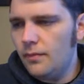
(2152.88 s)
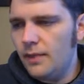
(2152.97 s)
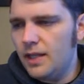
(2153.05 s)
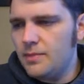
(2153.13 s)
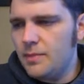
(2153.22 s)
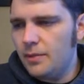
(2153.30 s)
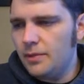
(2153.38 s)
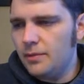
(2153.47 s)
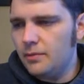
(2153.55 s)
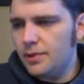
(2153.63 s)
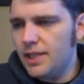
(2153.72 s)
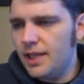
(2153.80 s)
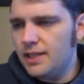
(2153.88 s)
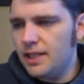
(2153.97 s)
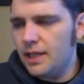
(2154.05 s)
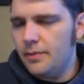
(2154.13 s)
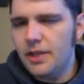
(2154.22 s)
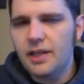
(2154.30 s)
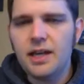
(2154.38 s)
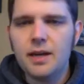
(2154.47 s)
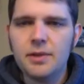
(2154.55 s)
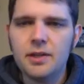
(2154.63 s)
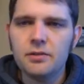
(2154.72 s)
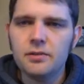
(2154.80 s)
that's a bummer. Wish I had time. And the
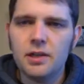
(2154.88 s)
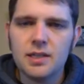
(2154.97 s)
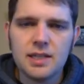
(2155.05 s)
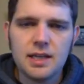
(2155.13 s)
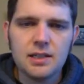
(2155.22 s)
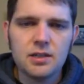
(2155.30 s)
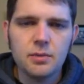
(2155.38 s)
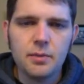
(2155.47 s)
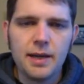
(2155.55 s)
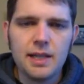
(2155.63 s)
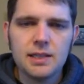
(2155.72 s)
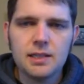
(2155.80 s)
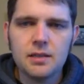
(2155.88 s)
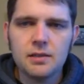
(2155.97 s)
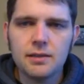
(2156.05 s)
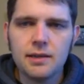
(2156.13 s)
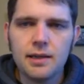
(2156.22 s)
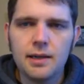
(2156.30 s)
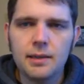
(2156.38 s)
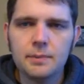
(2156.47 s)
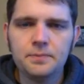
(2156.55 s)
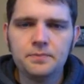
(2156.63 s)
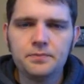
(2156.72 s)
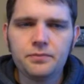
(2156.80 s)
economy overall is not super balanced.
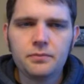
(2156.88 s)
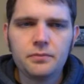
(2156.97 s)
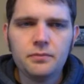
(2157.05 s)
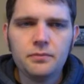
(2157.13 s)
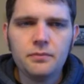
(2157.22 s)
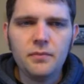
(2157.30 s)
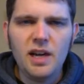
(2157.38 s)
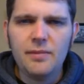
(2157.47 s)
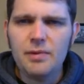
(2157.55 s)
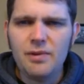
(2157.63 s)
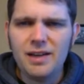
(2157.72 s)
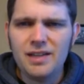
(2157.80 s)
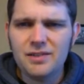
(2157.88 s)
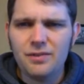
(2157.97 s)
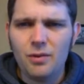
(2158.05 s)
I've been running this for